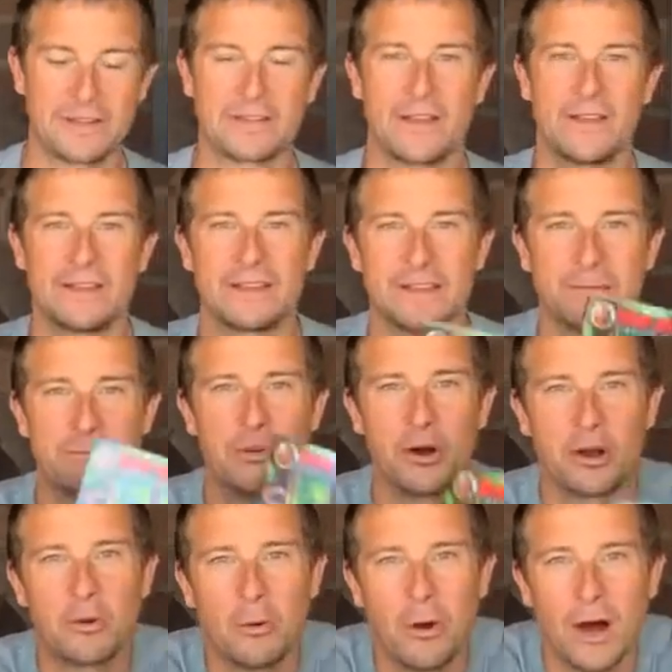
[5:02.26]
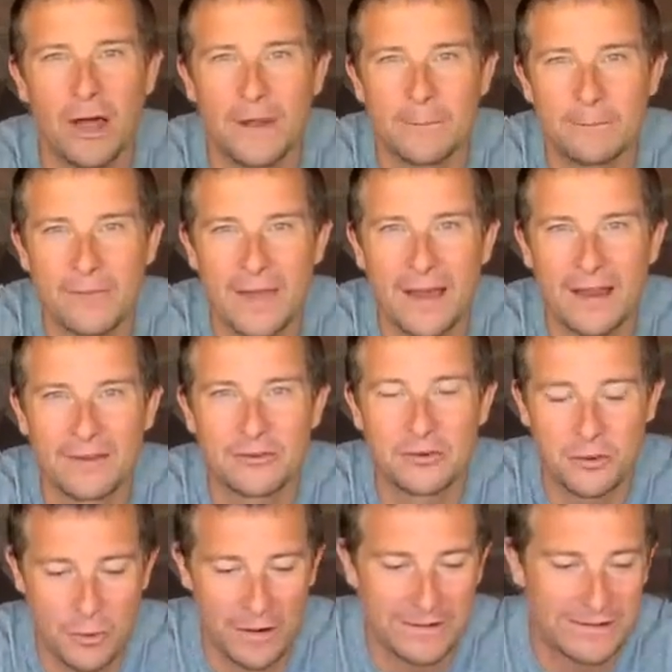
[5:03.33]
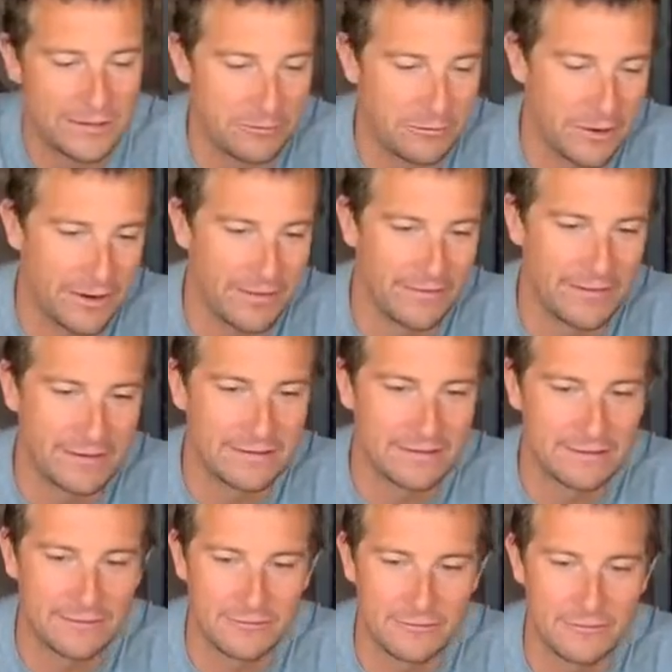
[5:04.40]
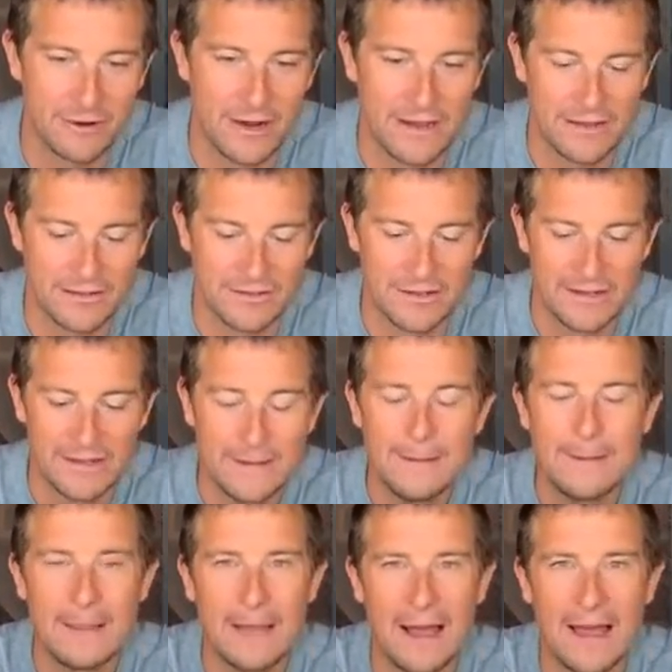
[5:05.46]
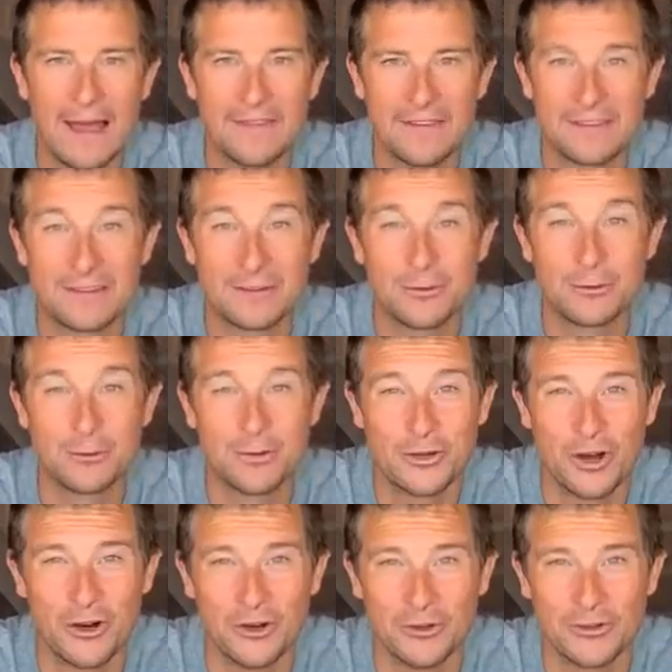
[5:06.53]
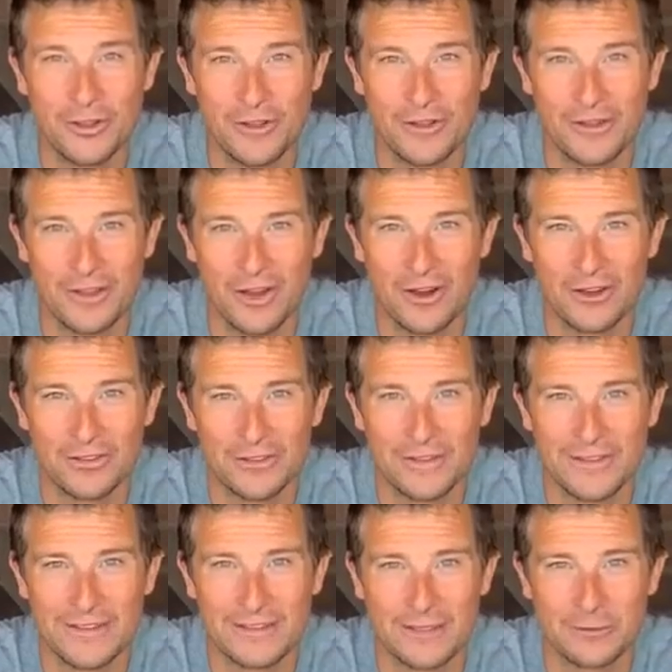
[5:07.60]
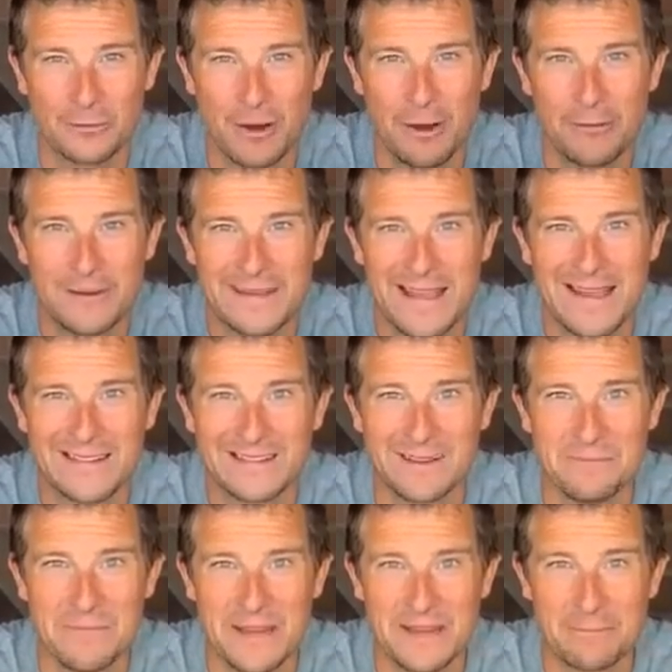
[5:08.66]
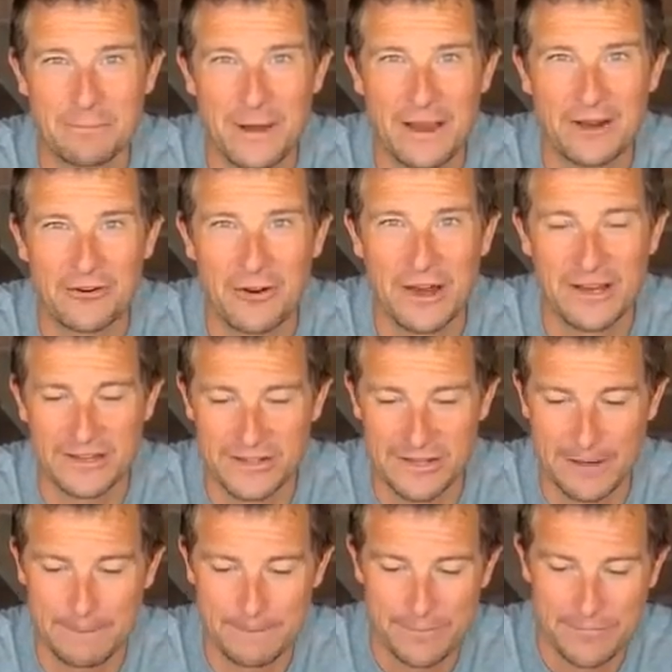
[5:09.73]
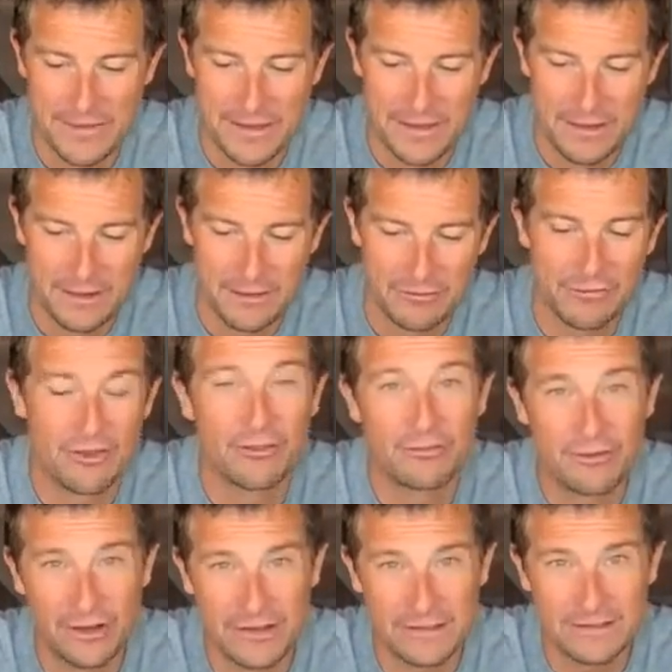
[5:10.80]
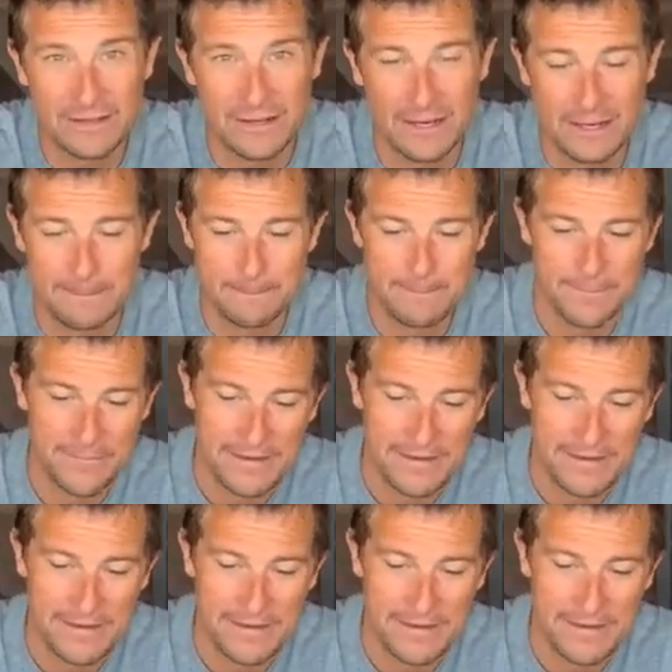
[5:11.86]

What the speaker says: So this is book one out of 21 in this range. And this is called Gold for the Gods. And it's where we get to meet Bec Granger for the first time.